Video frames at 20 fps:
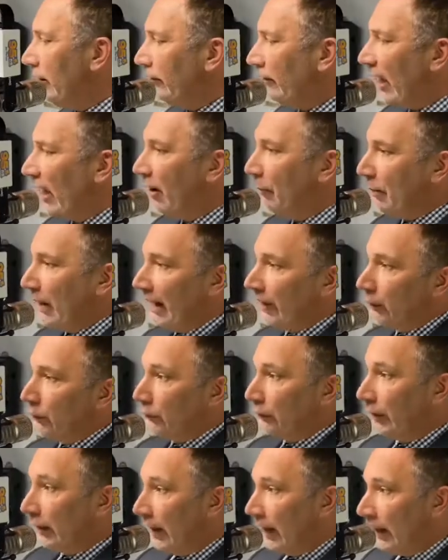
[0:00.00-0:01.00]
have bad news
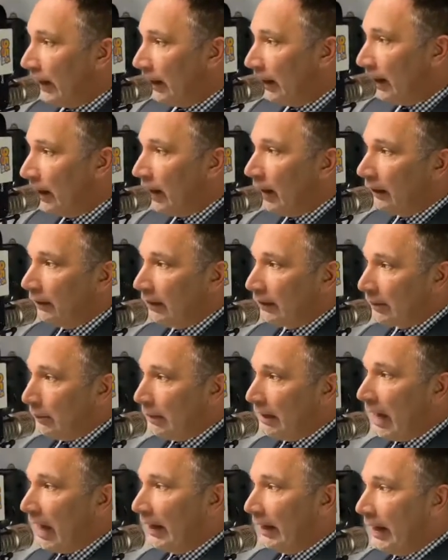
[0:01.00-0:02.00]
today, doesn't
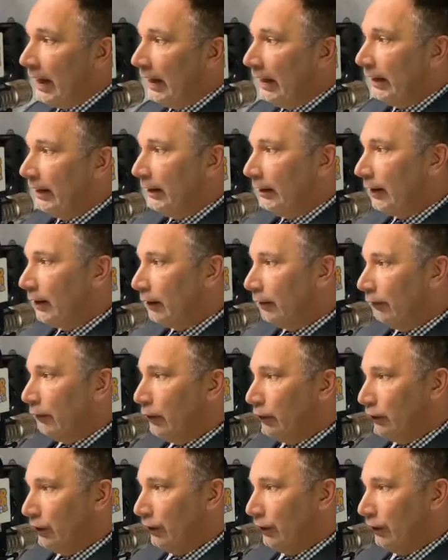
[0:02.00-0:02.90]
mean I can't get it done in the future.